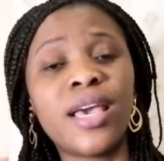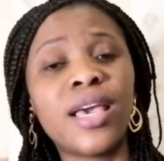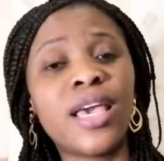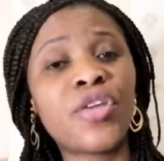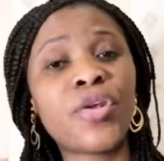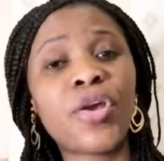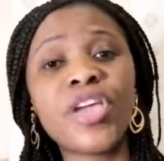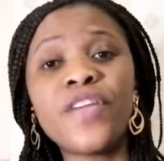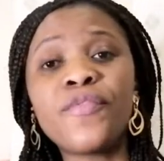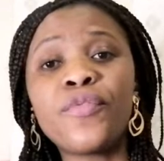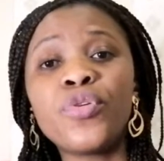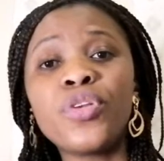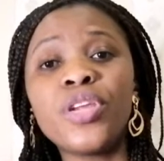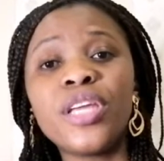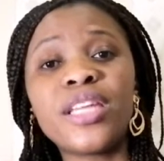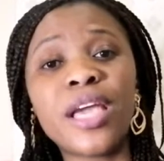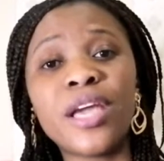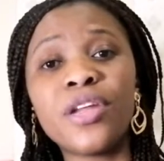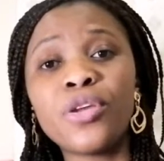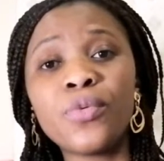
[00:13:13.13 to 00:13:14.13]
You don't even
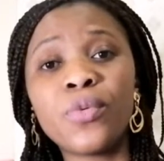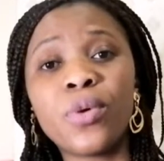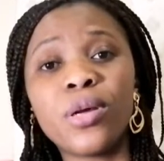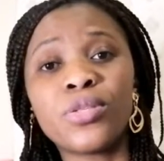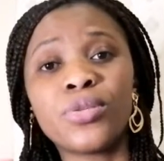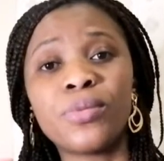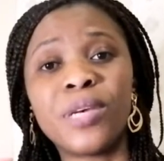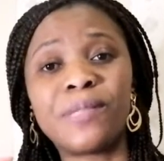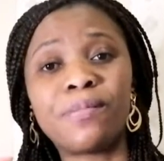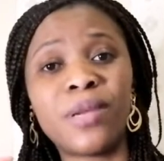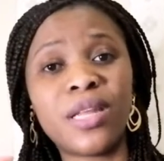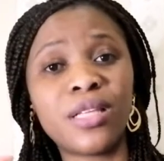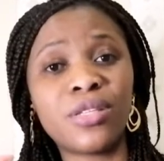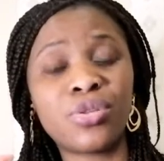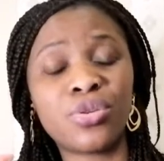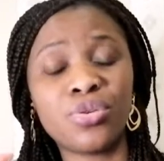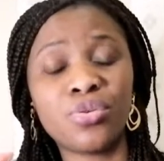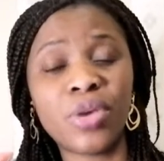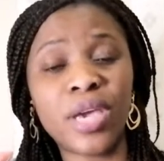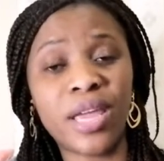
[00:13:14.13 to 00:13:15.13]
need anyone to explain
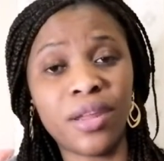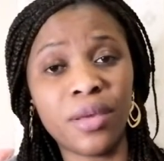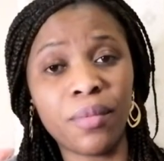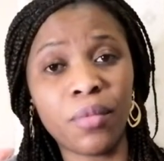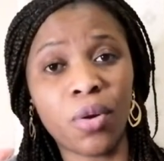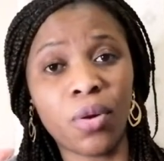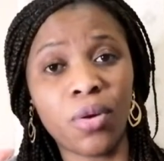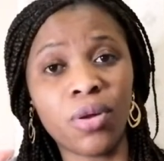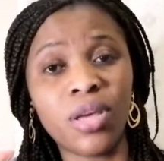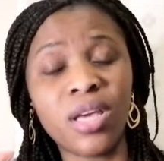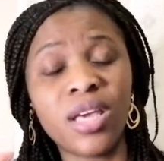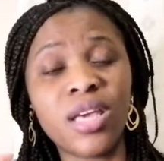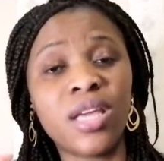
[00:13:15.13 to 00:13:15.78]
to you anymore.